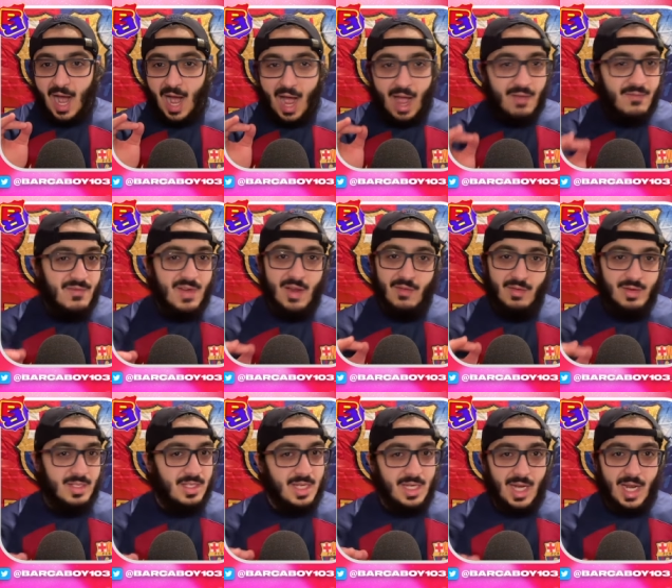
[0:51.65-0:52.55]
I've
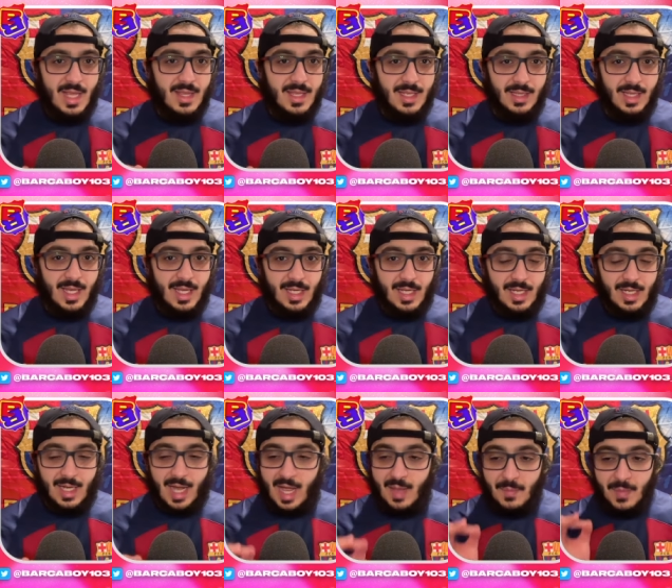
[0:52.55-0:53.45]
never seen anything like
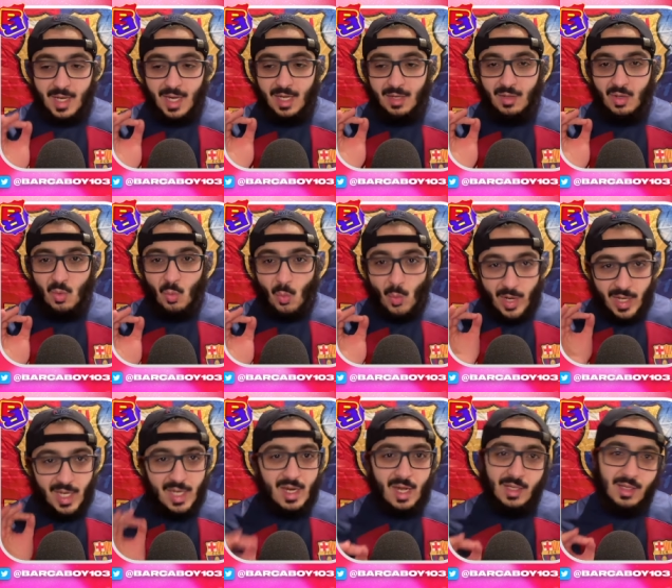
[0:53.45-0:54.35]
it. I mean,
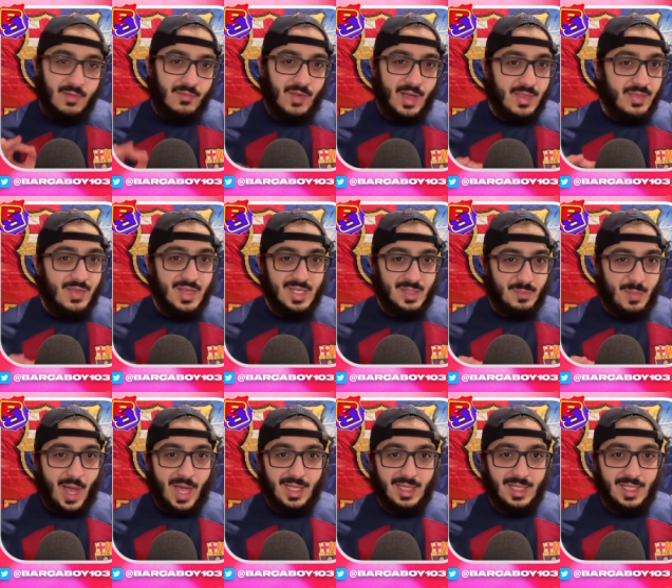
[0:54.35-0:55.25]
we did not defend this
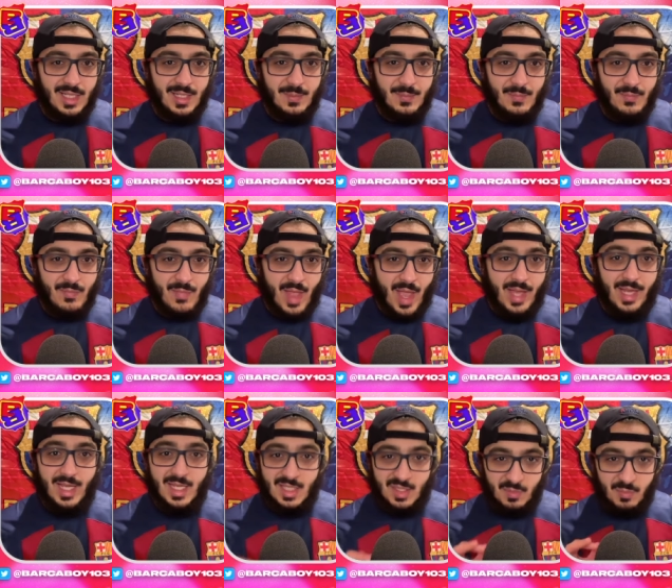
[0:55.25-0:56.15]
badly
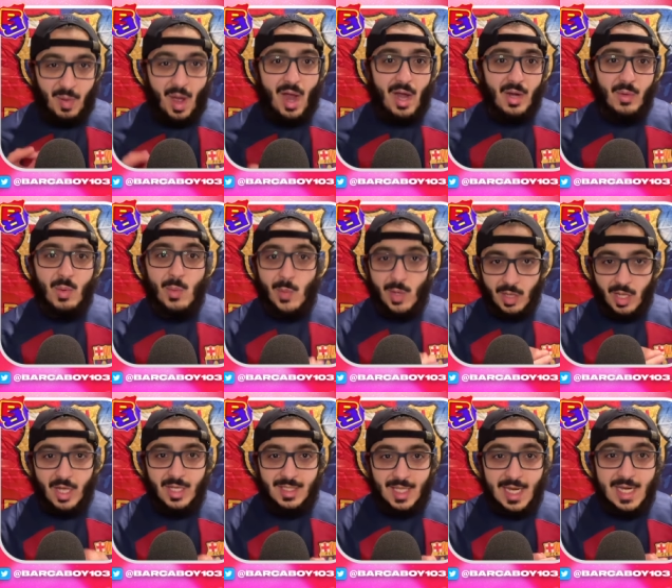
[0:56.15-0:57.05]
against Bayern when we
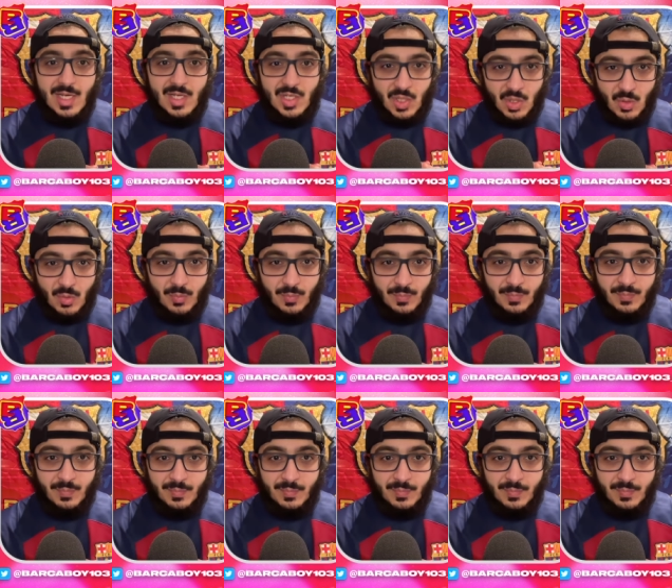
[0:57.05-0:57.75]
lost 8 2.